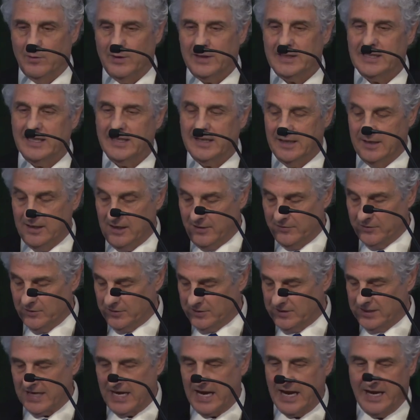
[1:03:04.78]
We did
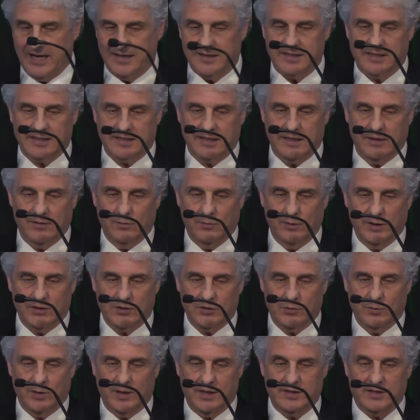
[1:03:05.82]
another task,
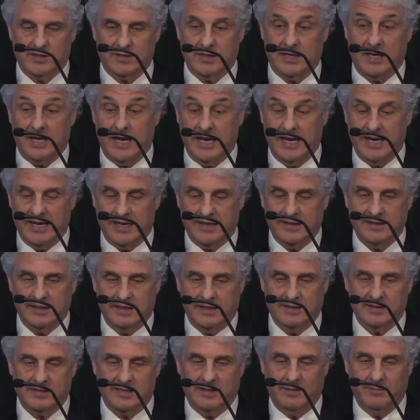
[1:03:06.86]
which was
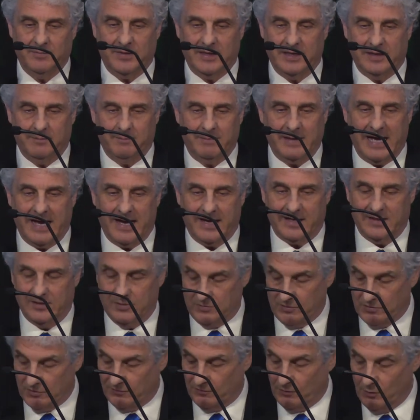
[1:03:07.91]
handing something back
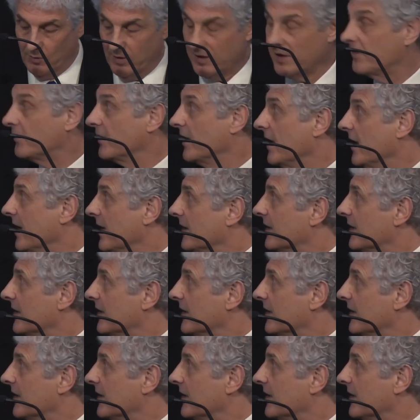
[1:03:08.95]
and forth.